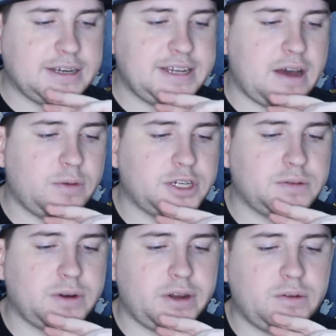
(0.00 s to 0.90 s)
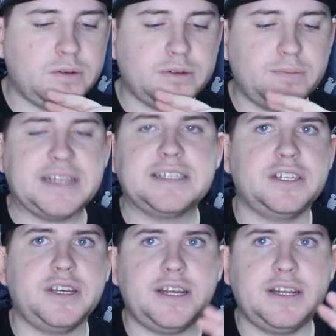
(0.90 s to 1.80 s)
down, which is really cool.
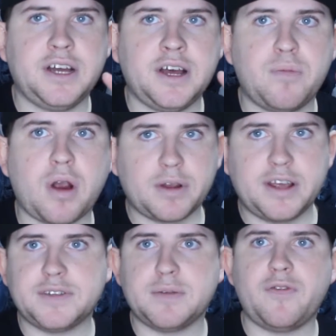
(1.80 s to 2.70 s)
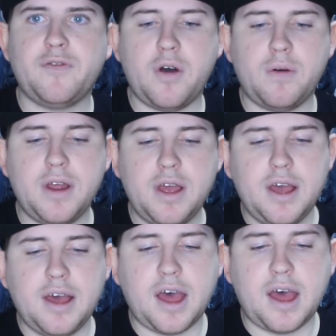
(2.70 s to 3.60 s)
Basically, Barbara gives him a phone
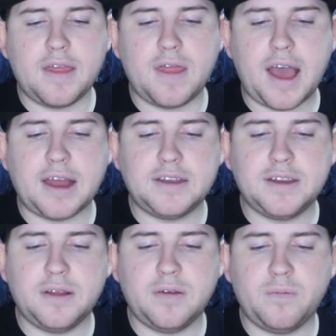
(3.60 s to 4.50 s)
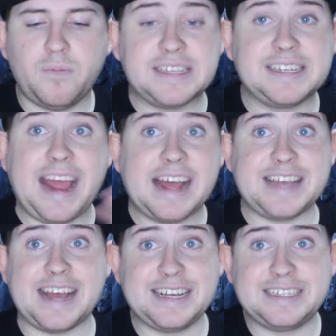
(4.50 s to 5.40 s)
that basically has
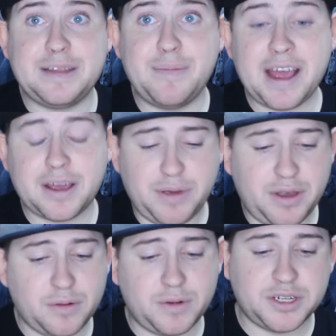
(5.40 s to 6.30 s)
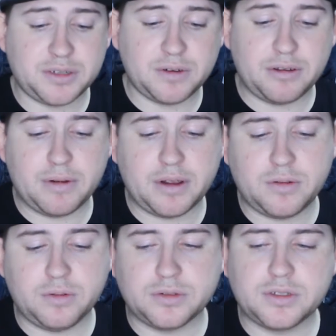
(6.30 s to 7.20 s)
access to the back computer, which is really, really
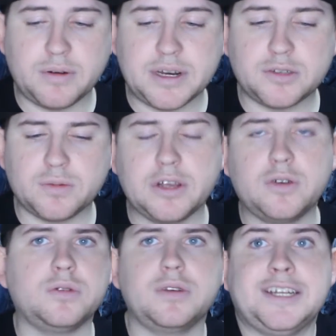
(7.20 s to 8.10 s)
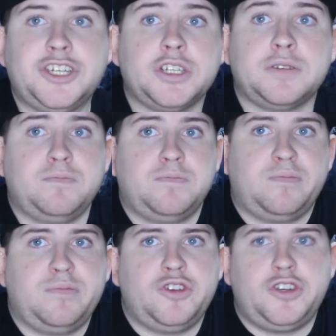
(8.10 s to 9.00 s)
cool. So it is really cool. It's just
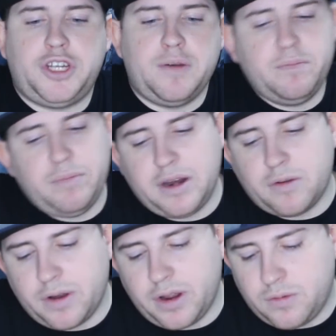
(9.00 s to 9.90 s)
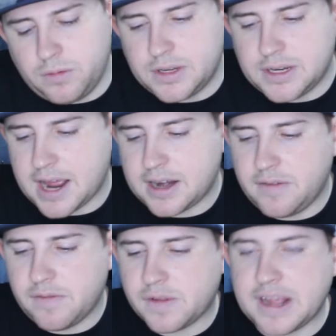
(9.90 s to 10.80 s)
Jim being a really cool
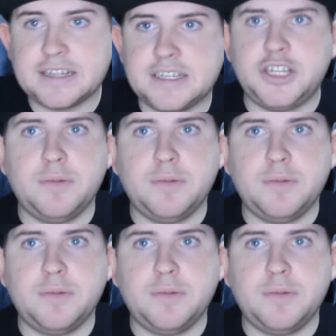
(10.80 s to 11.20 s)
detective. Like, it's a